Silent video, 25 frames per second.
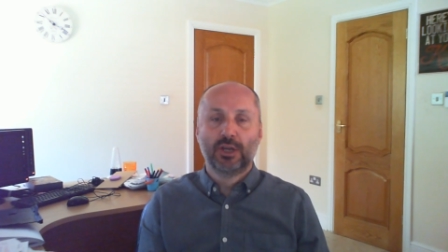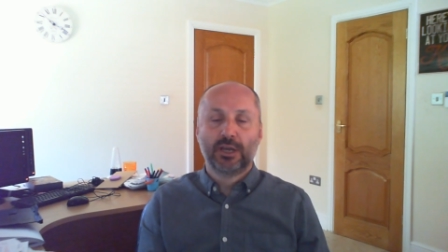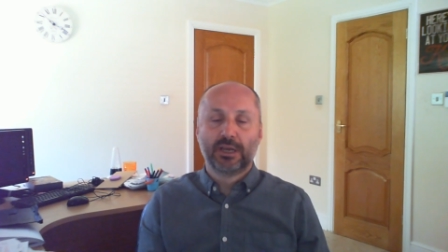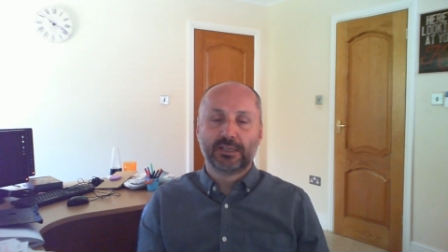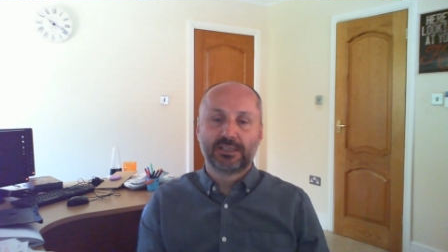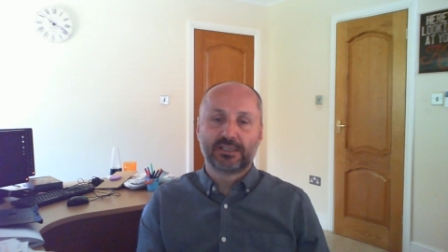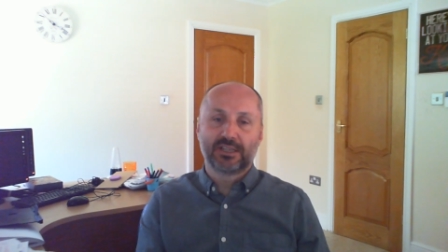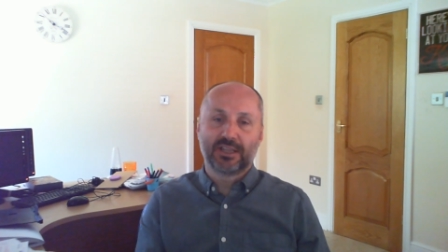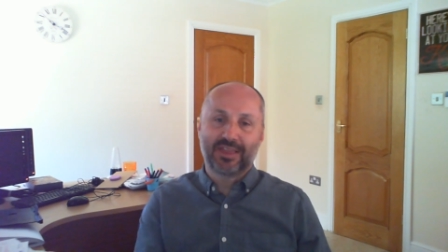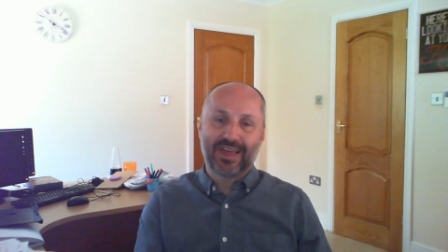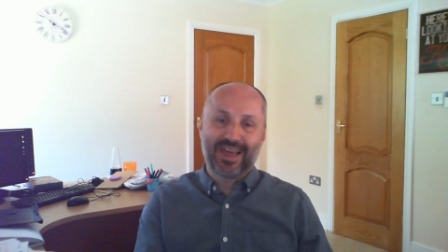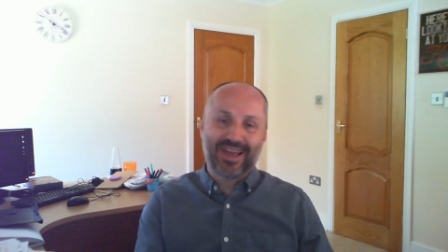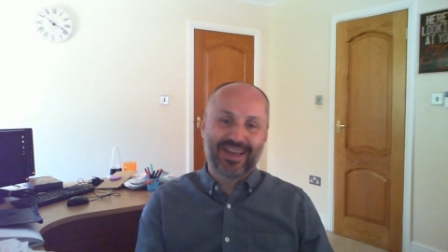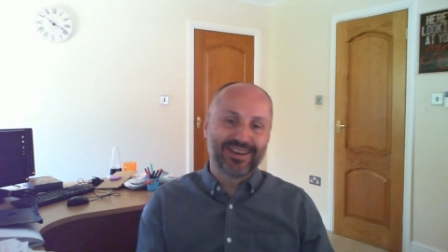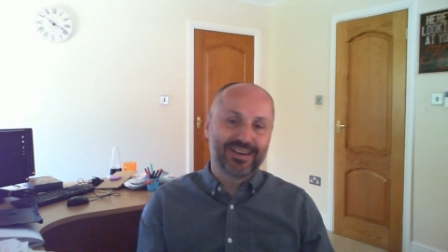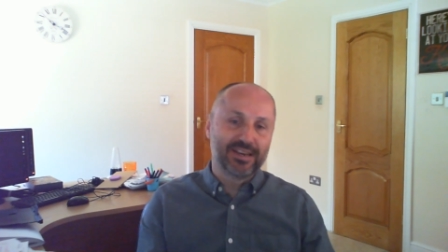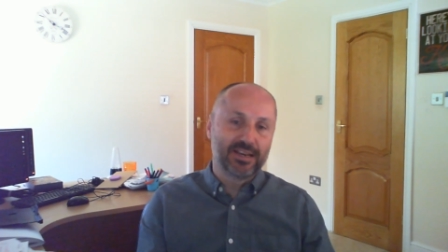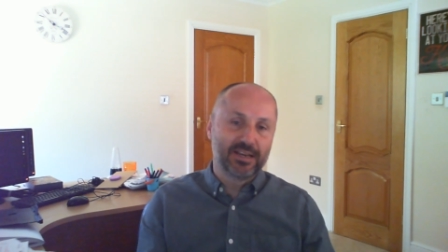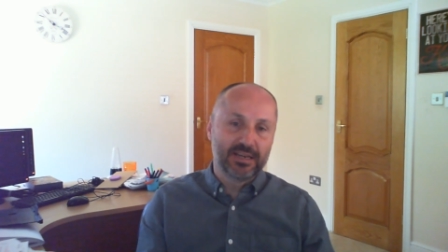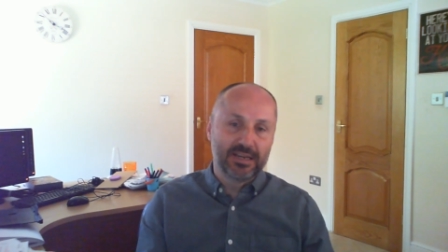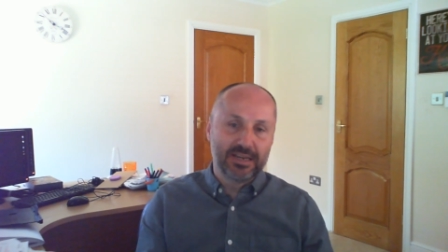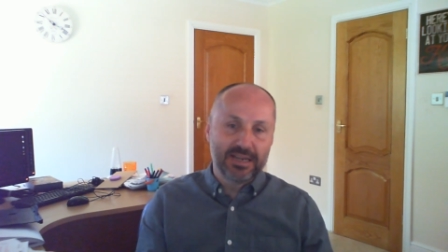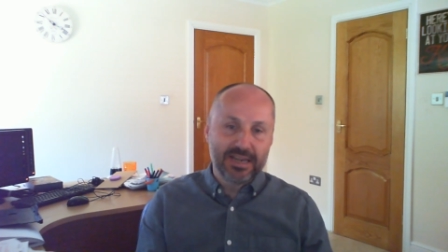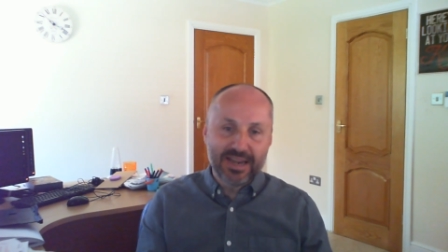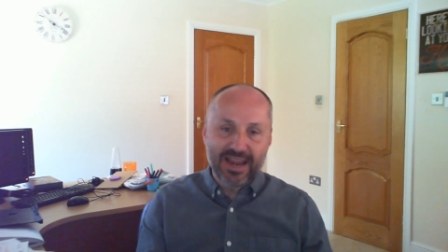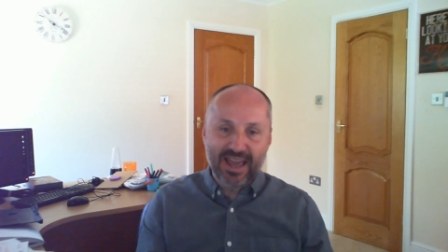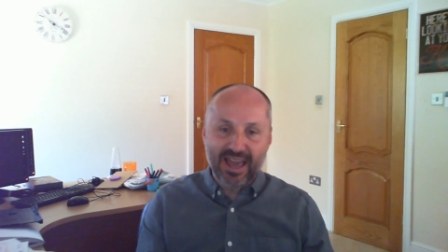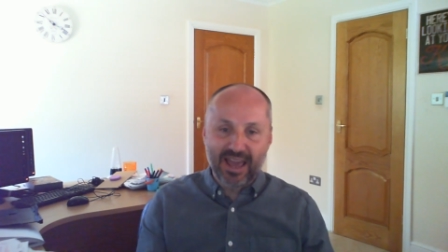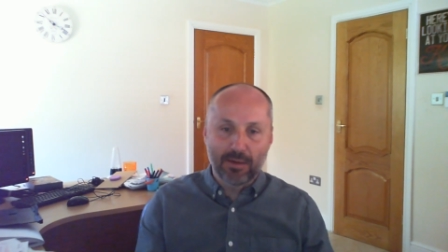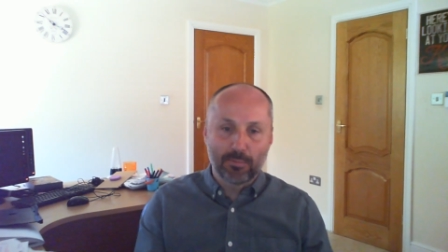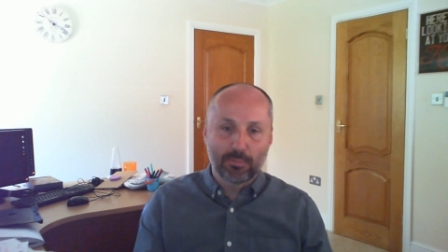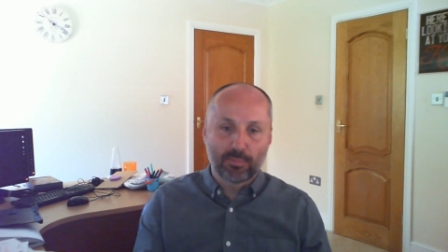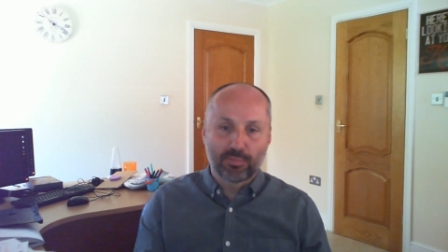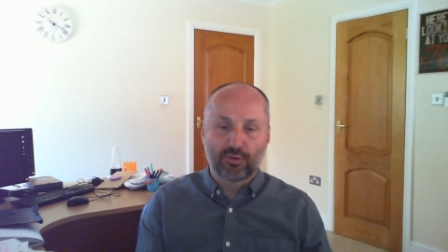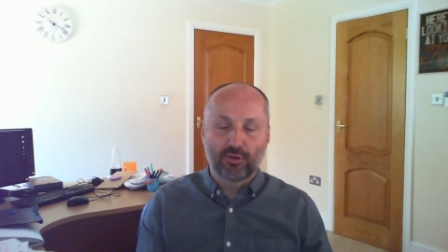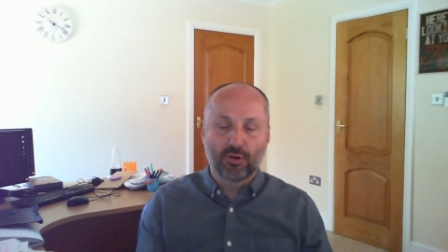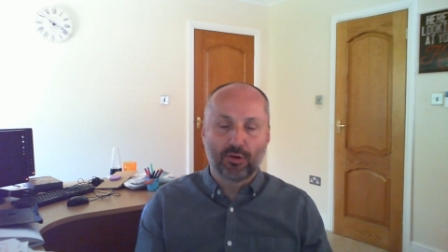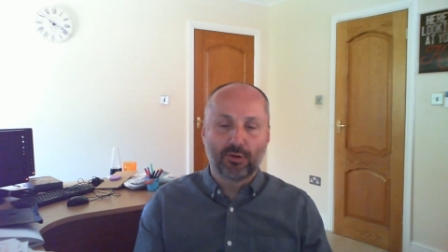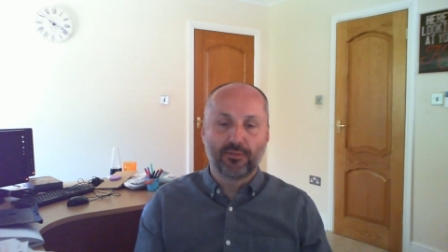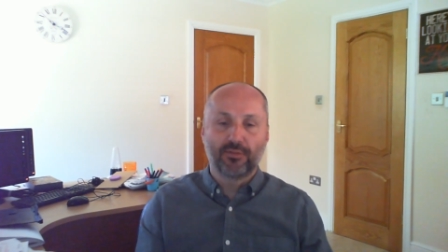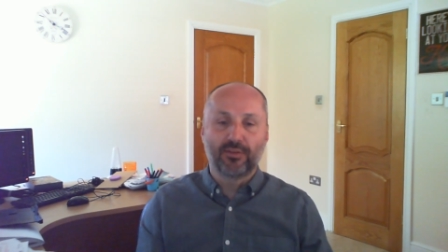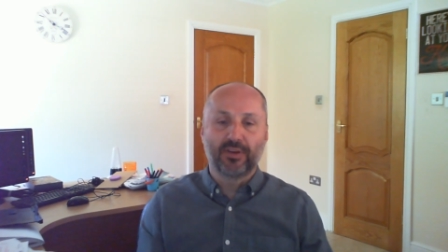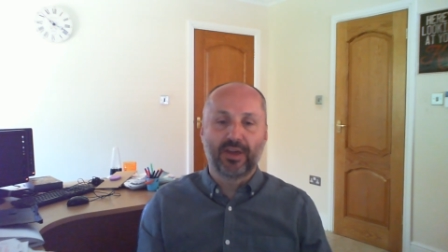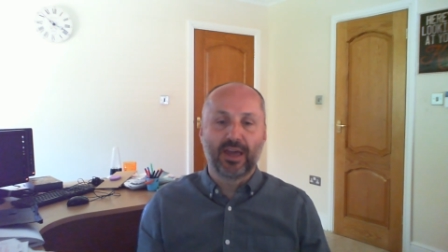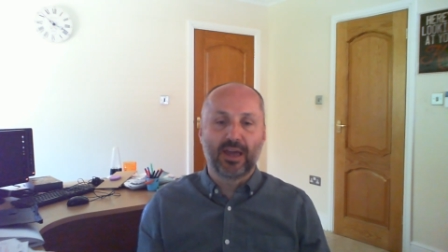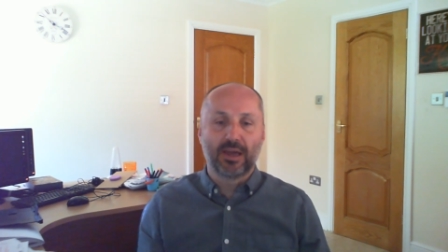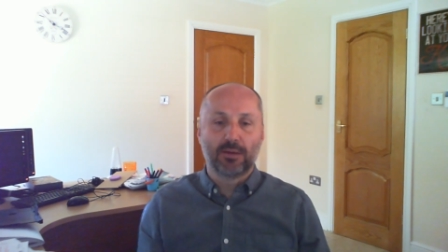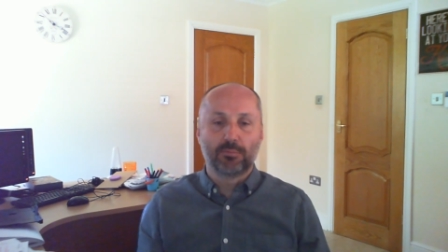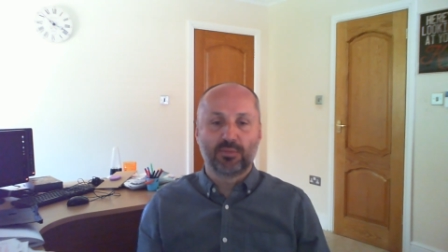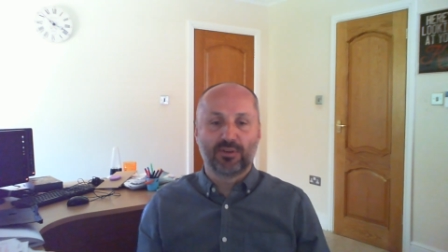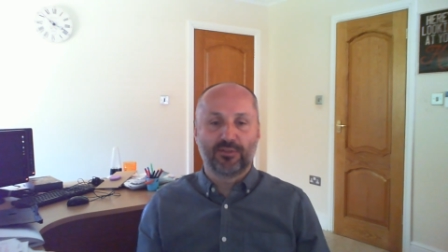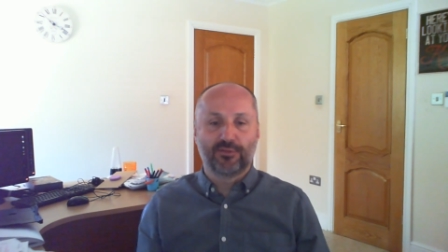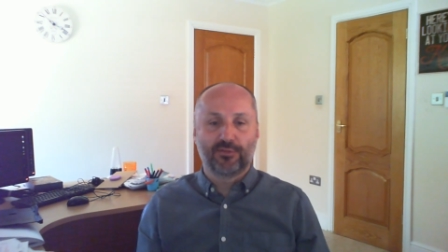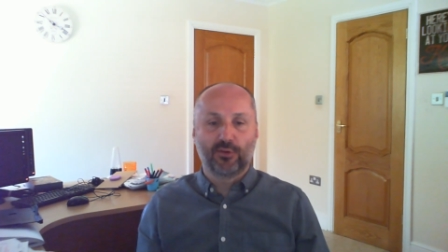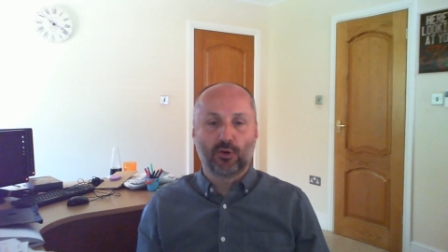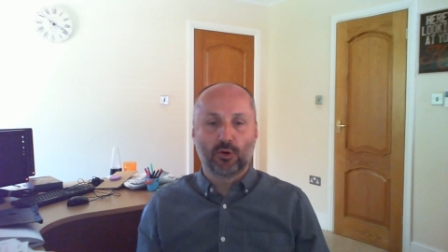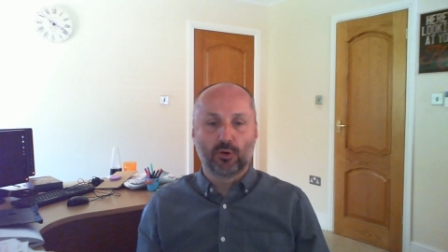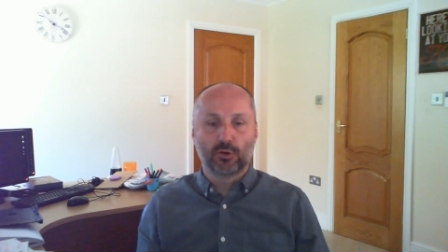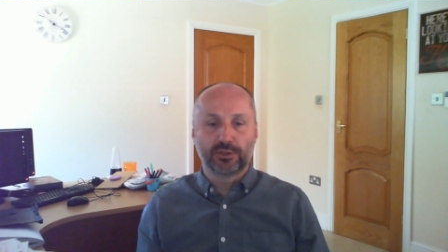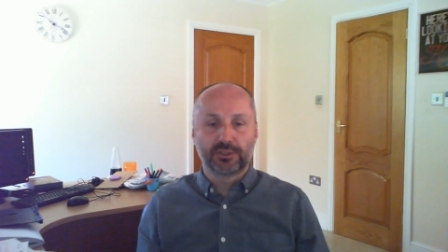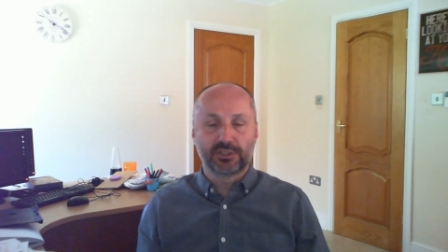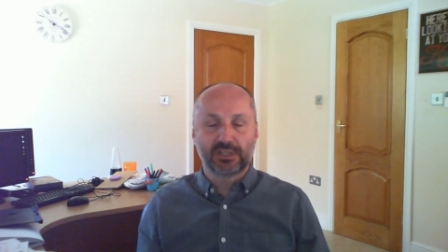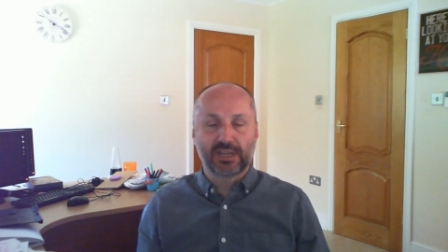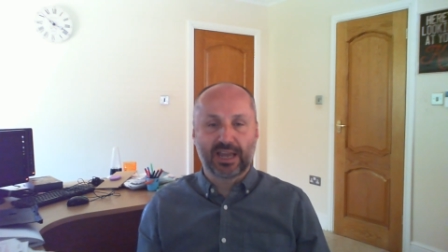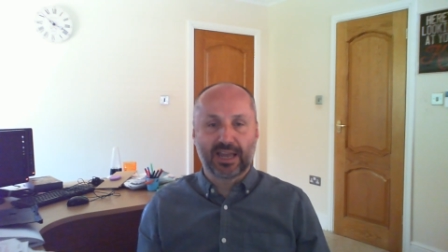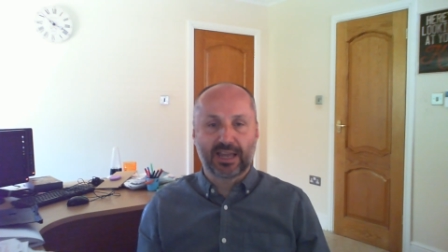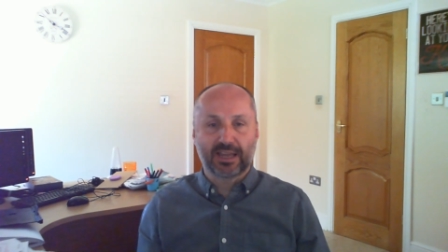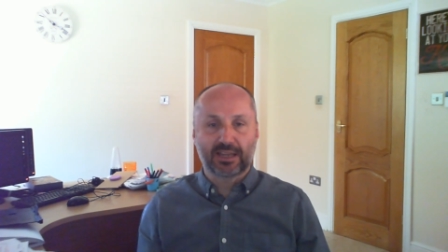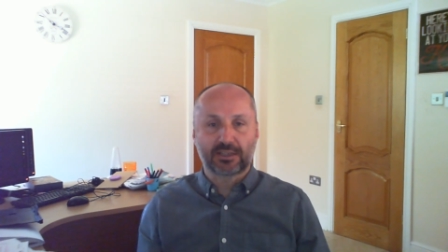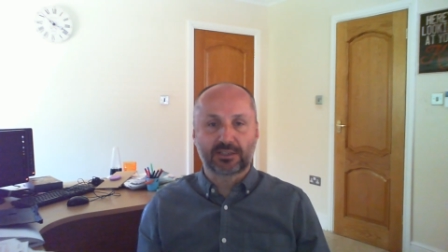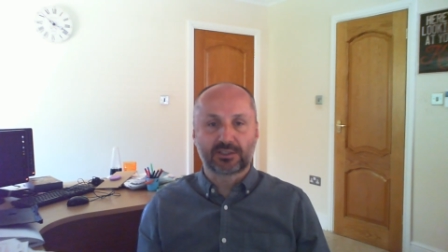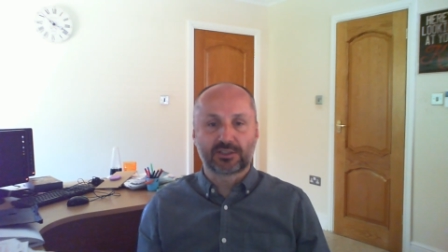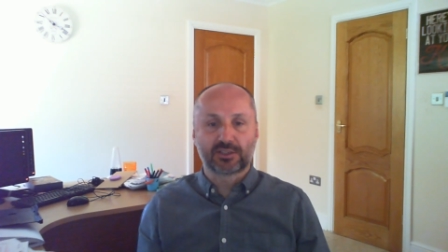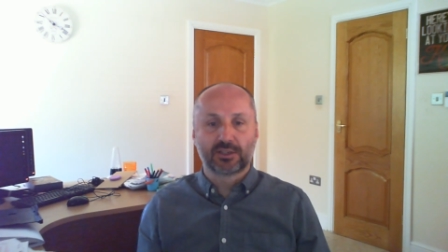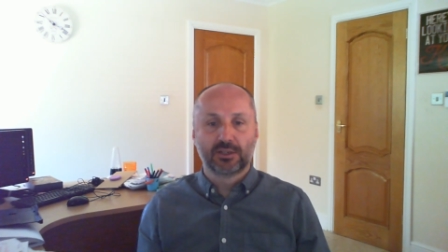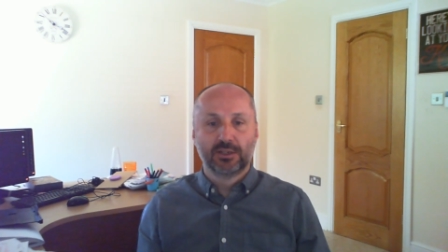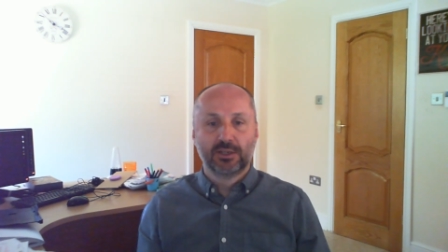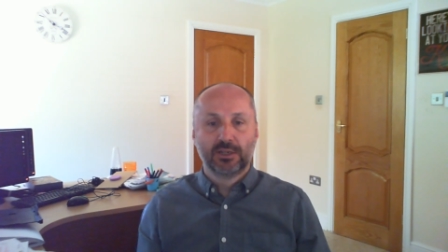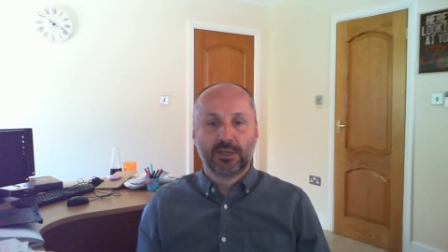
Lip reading: to that net profit before tax.